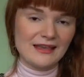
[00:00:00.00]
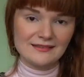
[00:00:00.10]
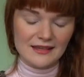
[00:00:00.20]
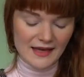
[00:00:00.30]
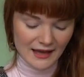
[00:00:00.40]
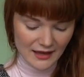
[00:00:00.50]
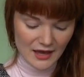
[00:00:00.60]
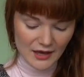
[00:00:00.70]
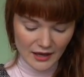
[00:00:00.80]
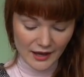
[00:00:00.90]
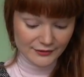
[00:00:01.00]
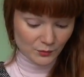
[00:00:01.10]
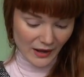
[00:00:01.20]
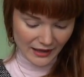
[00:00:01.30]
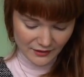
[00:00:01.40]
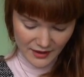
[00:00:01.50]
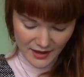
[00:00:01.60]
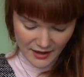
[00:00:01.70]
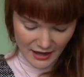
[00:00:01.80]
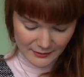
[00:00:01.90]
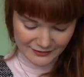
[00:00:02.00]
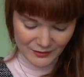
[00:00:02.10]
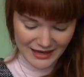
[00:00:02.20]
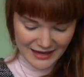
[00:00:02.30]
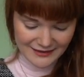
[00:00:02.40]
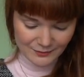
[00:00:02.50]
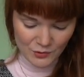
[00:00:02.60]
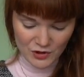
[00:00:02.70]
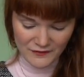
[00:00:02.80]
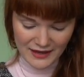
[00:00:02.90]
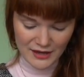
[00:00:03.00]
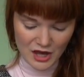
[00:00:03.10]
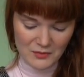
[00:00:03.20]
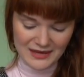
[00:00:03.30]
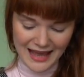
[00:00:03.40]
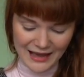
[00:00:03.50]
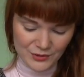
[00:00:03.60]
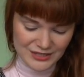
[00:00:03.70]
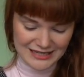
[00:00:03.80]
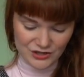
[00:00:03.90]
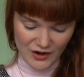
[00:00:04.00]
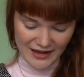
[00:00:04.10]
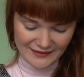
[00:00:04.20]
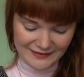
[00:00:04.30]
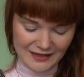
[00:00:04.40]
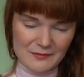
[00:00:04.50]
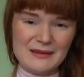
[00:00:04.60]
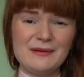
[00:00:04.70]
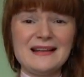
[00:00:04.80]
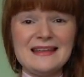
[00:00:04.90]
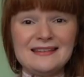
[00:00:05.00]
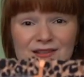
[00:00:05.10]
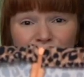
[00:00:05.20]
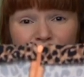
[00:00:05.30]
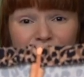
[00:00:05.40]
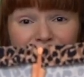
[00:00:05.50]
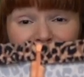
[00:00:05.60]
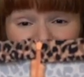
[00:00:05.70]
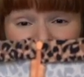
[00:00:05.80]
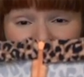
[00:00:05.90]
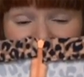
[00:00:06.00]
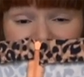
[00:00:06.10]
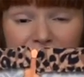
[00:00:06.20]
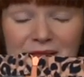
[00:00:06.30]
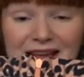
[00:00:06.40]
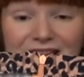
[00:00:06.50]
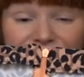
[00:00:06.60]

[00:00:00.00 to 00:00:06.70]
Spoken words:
things like that as well. So it is more of like a going outy dress. I mean, please ignore the colour of this zip. Like, I